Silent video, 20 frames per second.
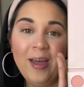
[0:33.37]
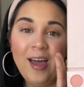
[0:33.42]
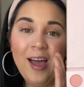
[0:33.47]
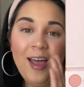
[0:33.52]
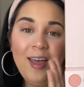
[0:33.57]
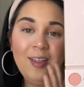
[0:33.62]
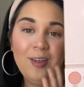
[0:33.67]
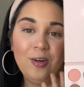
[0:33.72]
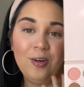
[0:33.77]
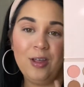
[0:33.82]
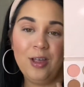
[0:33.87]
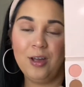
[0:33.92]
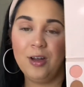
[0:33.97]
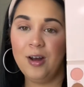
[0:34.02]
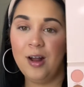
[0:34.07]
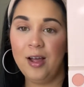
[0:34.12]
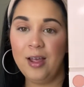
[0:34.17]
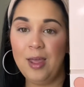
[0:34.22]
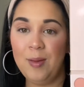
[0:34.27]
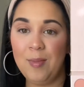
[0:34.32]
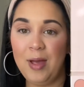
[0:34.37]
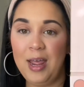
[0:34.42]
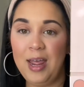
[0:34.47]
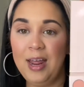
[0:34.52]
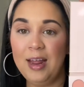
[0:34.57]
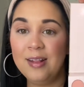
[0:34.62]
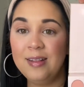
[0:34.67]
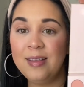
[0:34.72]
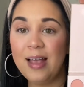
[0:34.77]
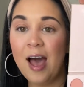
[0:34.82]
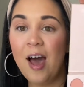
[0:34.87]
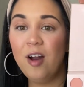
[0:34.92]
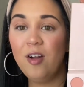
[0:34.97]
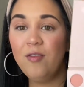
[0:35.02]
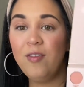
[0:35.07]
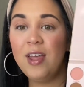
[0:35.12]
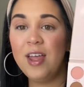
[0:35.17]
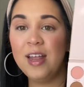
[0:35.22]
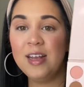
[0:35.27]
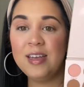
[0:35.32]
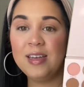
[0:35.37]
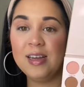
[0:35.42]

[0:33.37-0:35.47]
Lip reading: I literally could not keep my hands out of it.